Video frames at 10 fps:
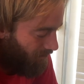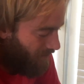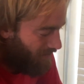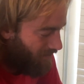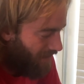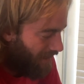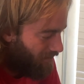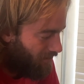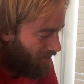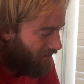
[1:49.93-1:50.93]
This is
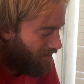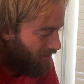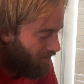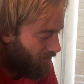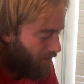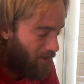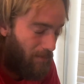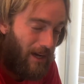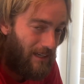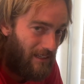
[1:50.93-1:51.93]
actually where the
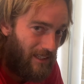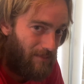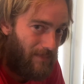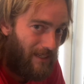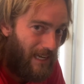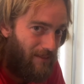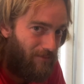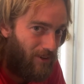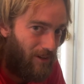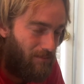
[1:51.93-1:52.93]
pocket clip came
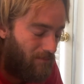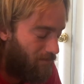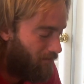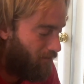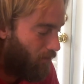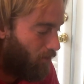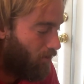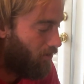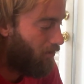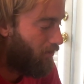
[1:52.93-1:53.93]
from
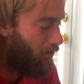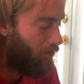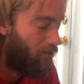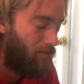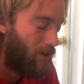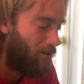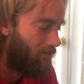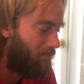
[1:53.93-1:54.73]
for the Sumo.